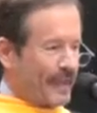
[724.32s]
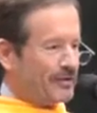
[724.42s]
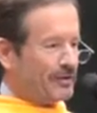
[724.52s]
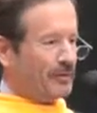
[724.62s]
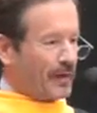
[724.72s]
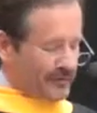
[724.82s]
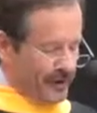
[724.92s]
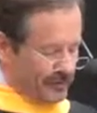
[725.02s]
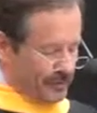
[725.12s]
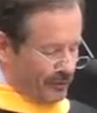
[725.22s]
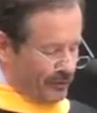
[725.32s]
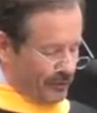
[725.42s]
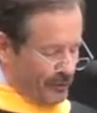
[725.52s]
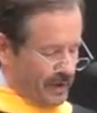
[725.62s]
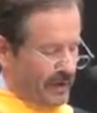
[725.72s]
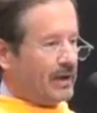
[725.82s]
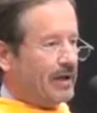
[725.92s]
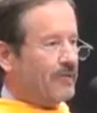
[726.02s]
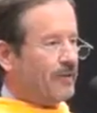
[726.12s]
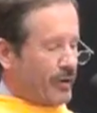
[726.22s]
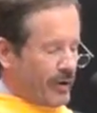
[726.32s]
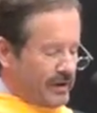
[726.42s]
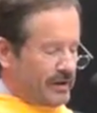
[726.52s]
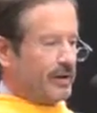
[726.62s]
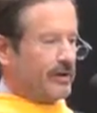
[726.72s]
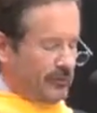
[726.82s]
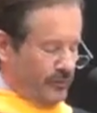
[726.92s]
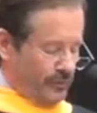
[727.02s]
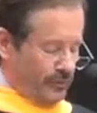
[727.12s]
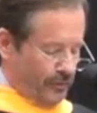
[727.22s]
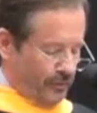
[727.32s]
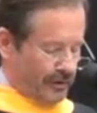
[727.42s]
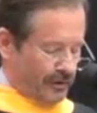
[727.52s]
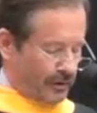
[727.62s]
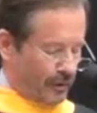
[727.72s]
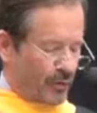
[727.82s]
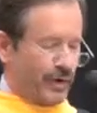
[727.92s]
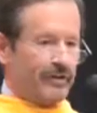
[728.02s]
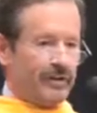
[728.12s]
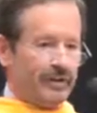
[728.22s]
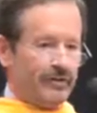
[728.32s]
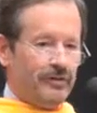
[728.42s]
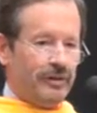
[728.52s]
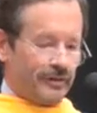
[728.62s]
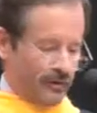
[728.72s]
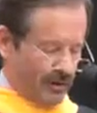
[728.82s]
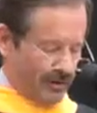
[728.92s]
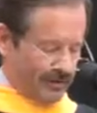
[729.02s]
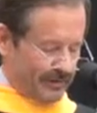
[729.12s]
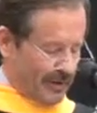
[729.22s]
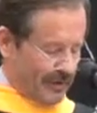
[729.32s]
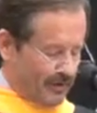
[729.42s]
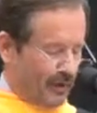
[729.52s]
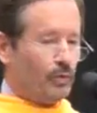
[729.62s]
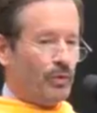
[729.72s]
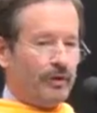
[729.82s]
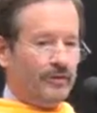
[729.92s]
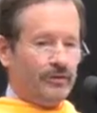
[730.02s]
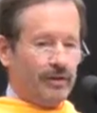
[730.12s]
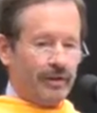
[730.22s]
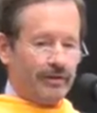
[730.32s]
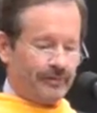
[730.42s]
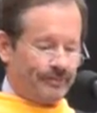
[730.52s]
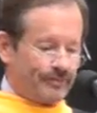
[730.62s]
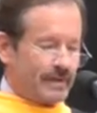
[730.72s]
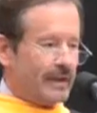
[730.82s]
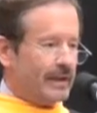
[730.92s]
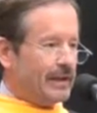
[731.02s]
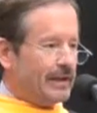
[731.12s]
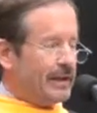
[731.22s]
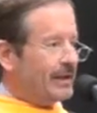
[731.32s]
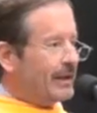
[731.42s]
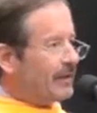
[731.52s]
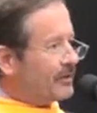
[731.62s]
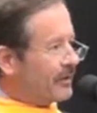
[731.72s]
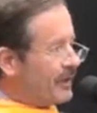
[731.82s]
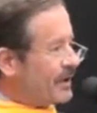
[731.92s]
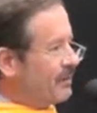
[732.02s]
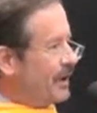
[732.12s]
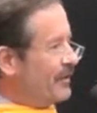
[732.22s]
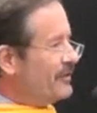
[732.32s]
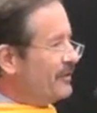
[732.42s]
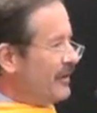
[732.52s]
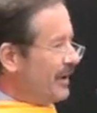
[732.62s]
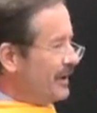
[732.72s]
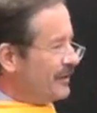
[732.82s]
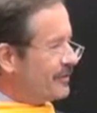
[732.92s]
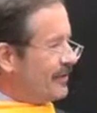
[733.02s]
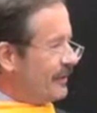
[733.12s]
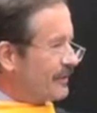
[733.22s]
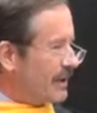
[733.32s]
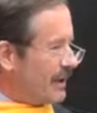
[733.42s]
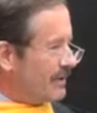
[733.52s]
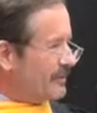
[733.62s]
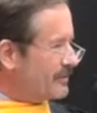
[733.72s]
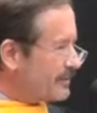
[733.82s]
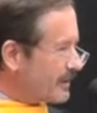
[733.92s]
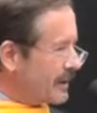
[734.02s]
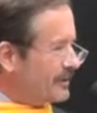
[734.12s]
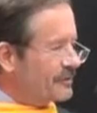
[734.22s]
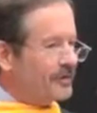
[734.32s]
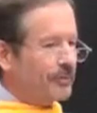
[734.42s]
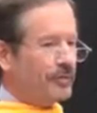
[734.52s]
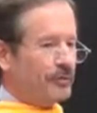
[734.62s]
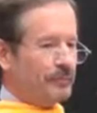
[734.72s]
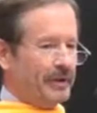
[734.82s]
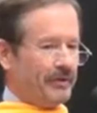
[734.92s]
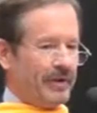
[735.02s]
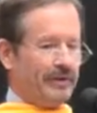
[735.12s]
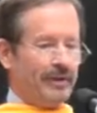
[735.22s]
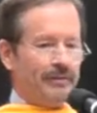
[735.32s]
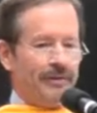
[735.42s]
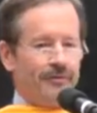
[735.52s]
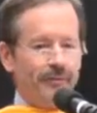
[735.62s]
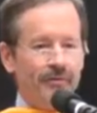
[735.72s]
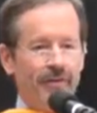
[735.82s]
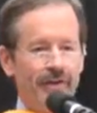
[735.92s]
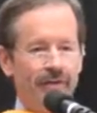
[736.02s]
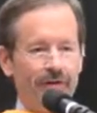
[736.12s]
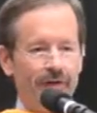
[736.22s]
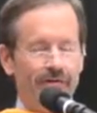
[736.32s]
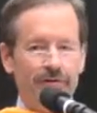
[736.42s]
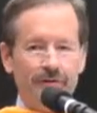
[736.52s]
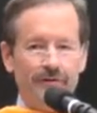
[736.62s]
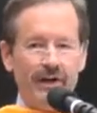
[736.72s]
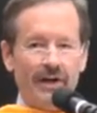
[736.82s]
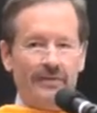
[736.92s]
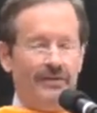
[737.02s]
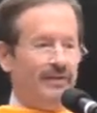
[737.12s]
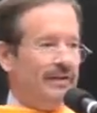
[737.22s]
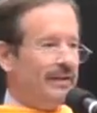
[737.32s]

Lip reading: So advice number 2, avoid choosing a career that is difficult and don't work too hard. Now, there are a lot of parents in the audience, and they're kind of looking skeptical of me right now because I'm sure they all gave you advice